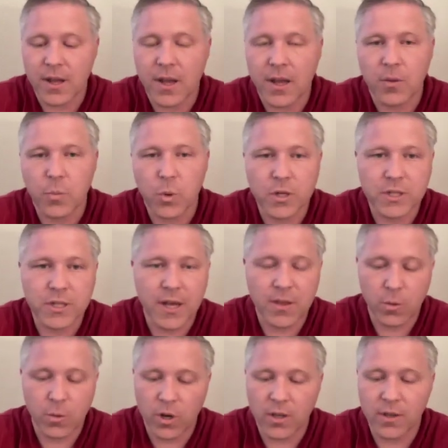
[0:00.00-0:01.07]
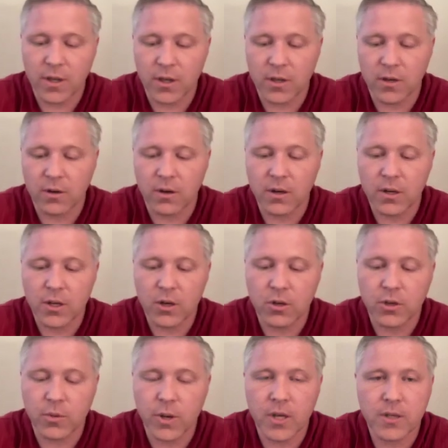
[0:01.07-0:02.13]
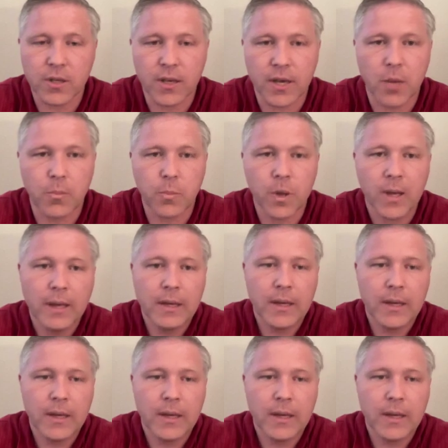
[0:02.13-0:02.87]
and appreciate the work that you're doing to help